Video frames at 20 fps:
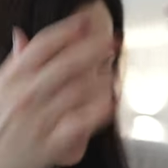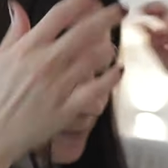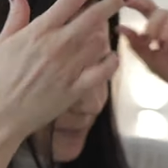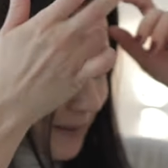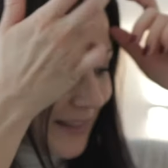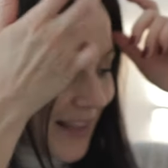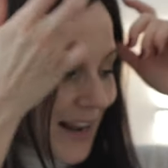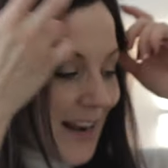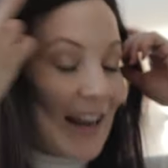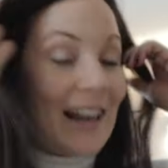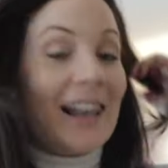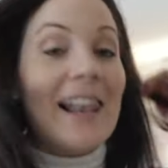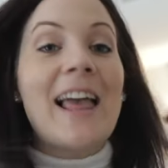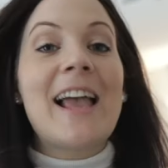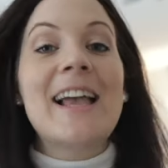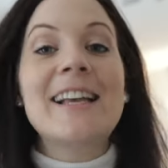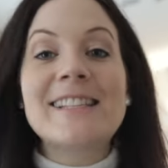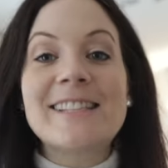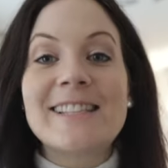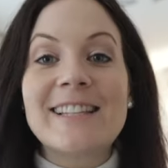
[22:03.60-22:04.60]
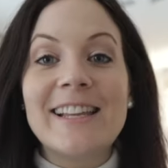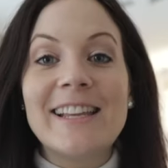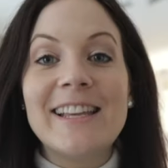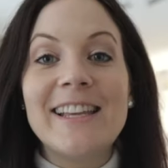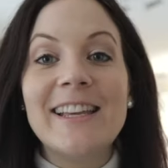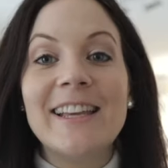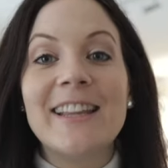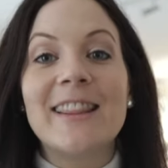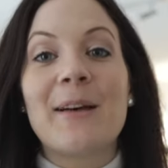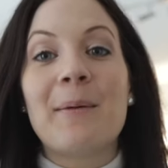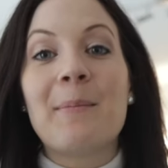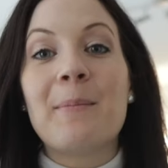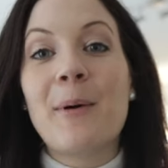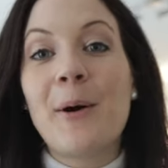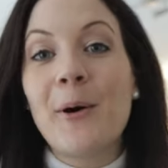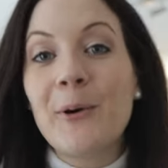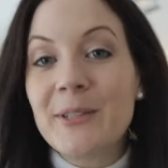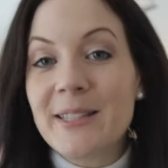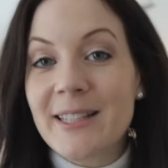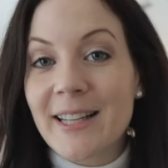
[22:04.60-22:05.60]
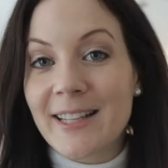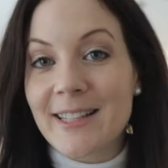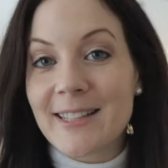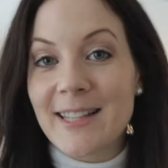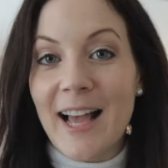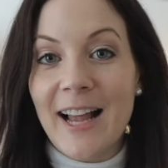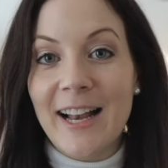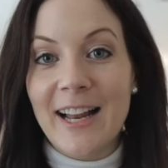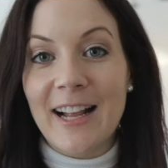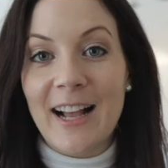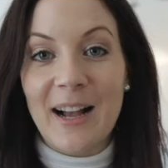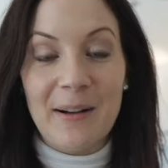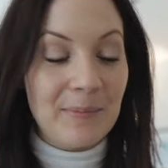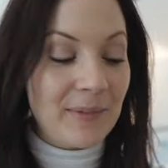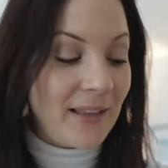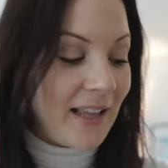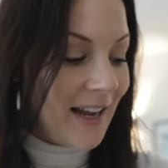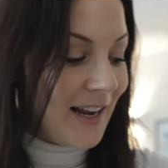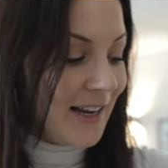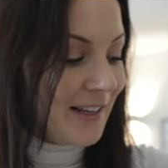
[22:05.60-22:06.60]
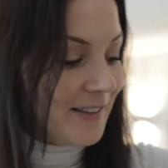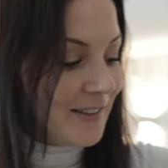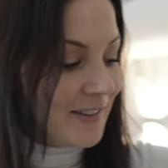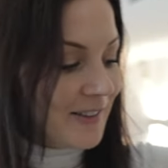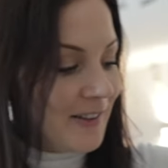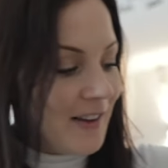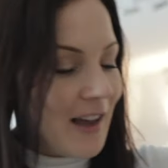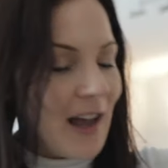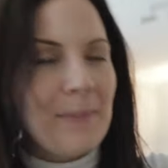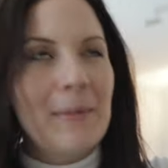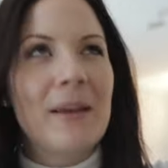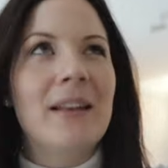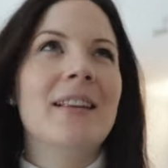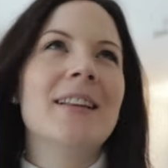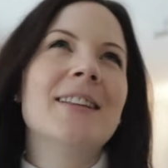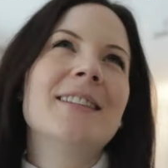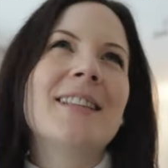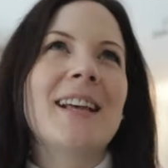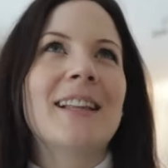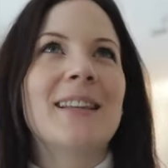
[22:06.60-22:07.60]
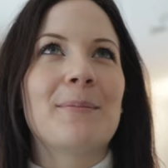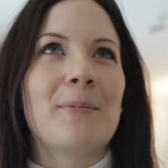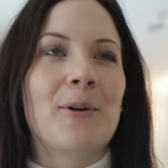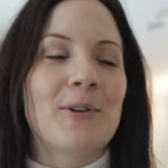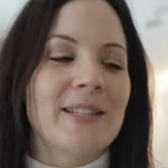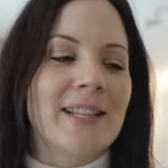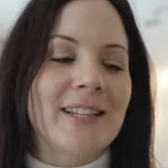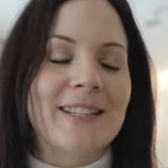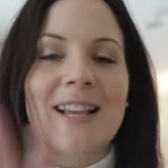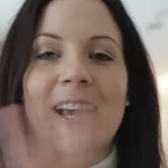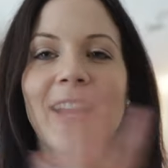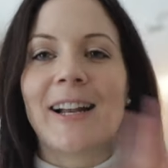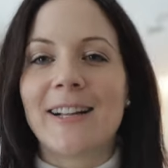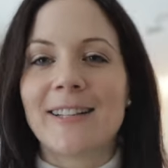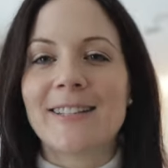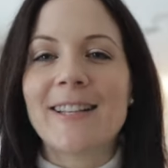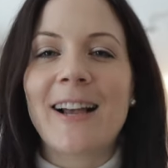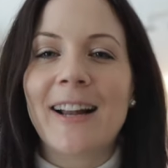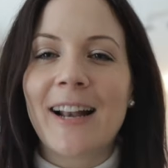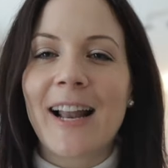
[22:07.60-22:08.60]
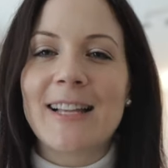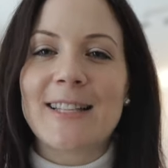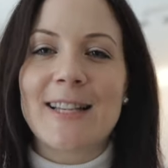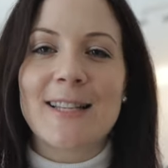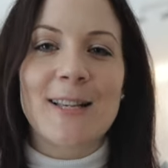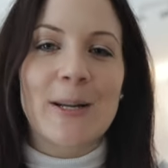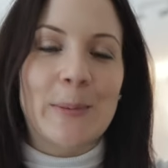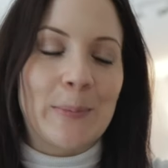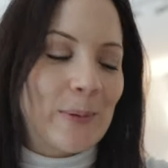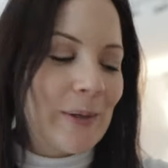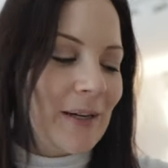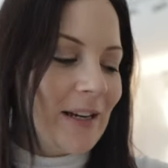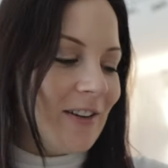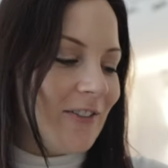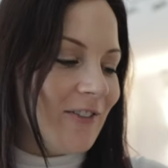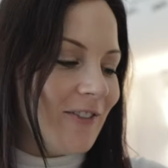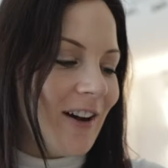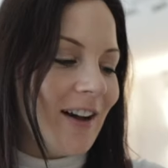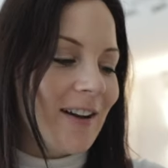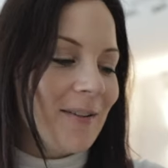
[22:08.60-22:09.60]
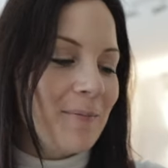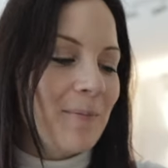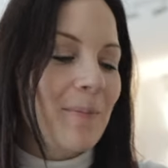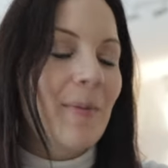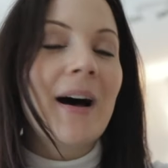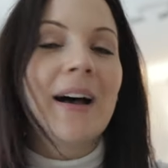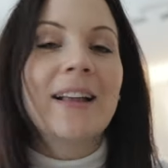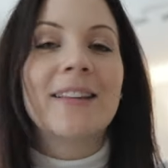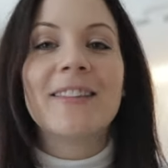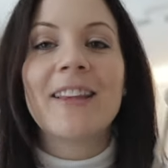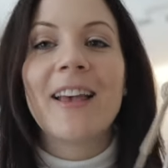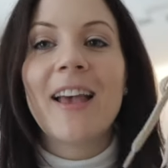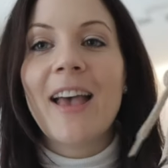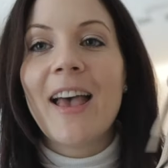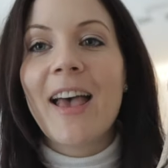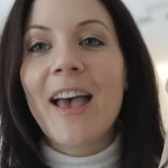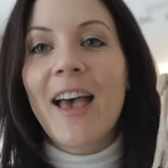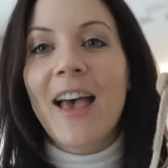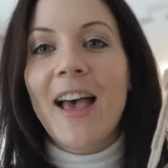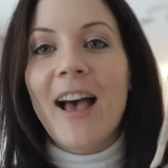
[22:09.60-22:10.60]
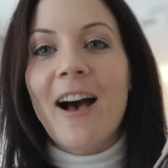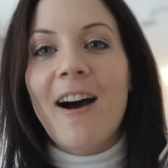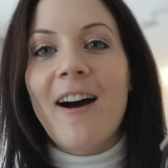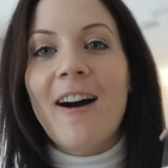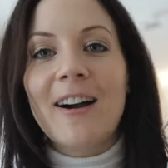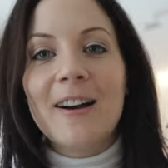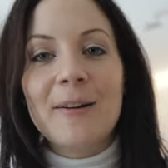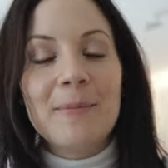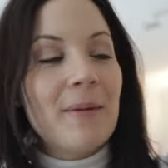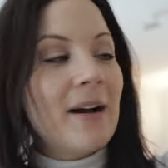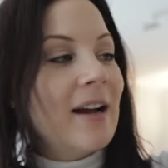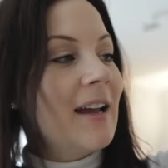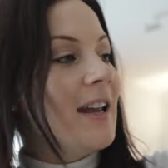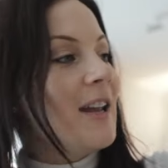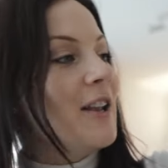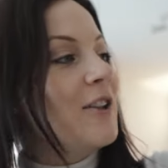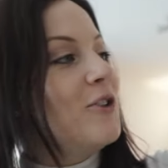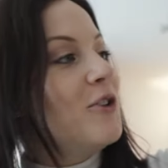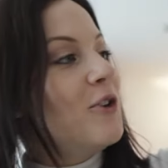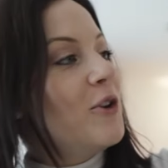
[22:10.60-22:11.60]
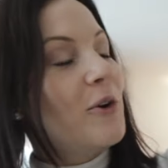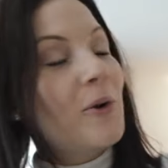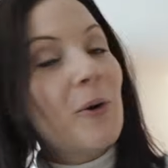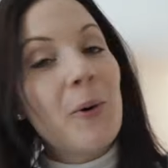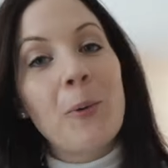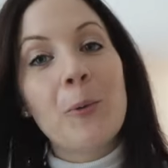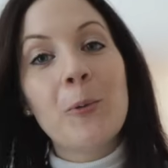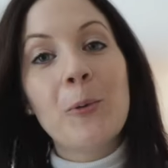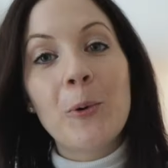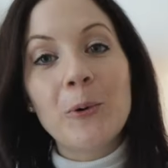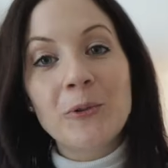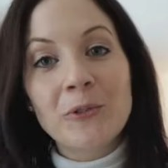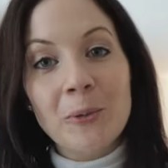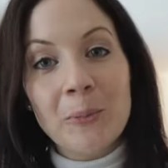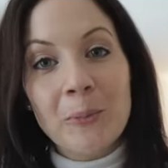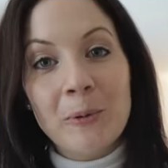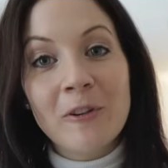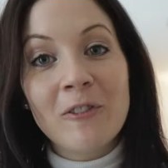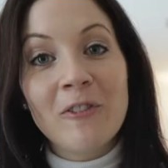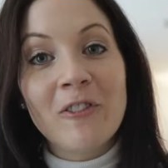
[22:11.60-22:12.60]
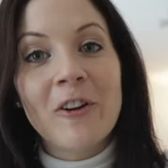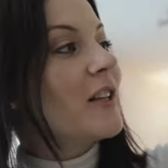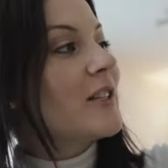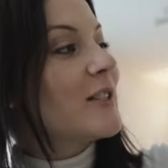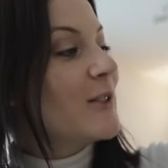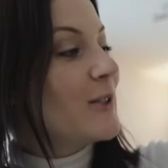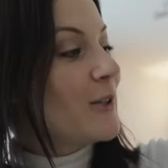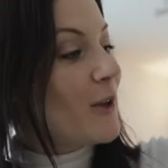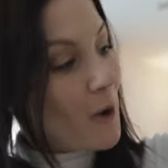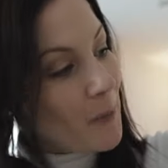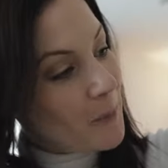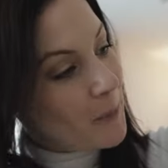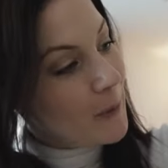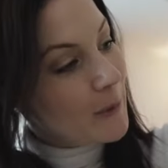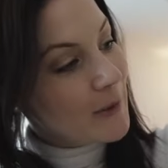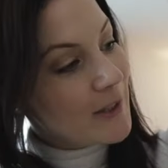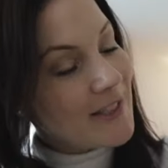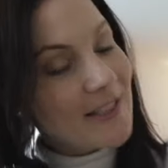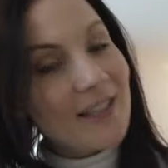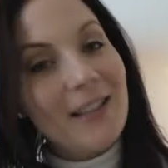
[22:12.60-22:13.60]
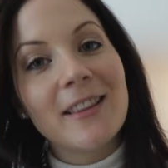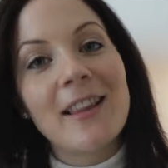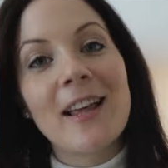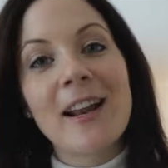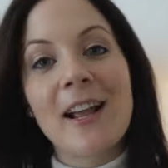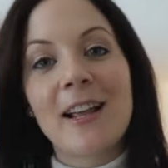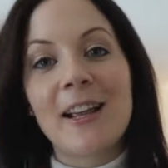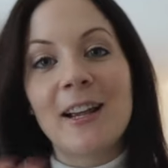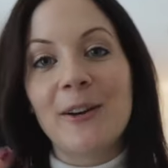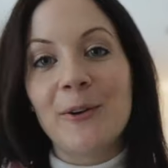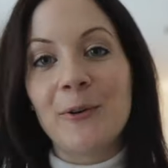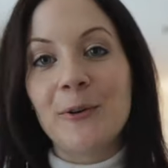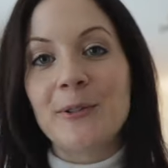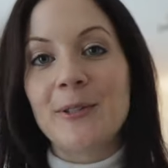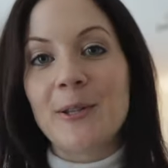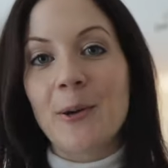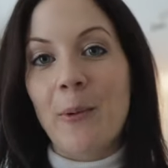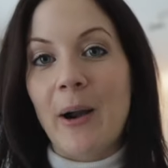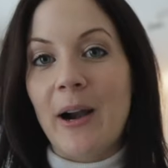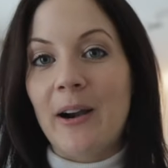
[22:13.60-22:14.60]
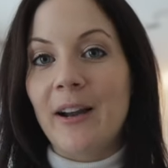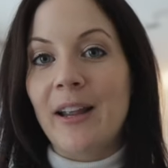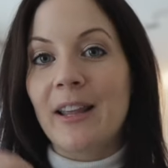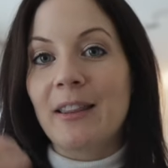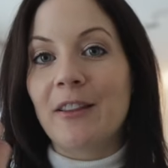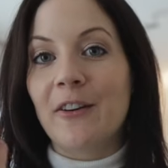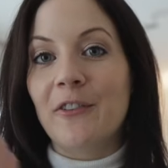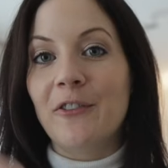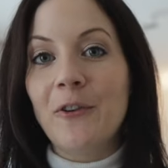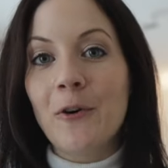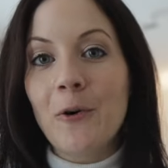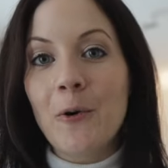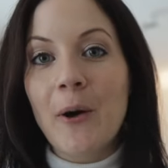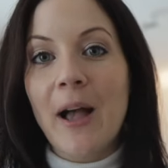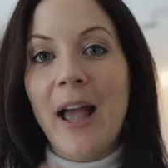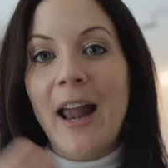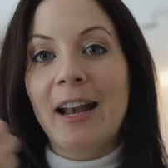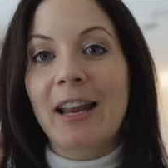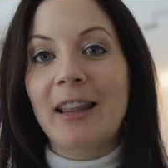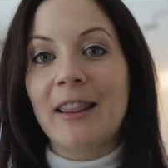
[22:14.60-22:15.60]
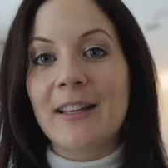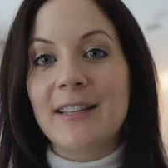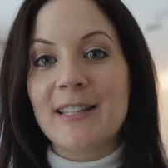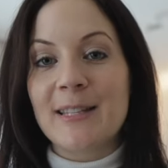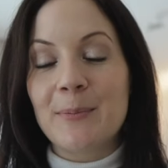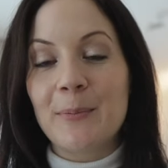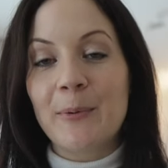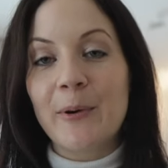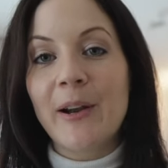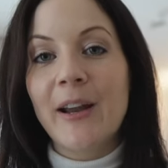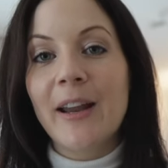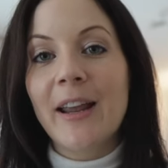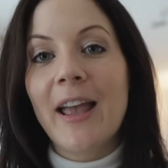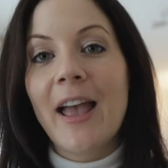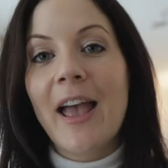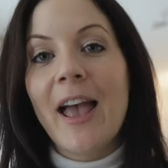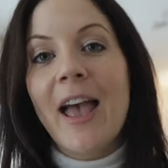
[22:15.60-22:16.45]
But then lastly, the most exciting update, I mean, it's not the most exciting, sunglasses are pretty fun, but are my new waterproof snow boots that I can also wear in the fall and in the spring.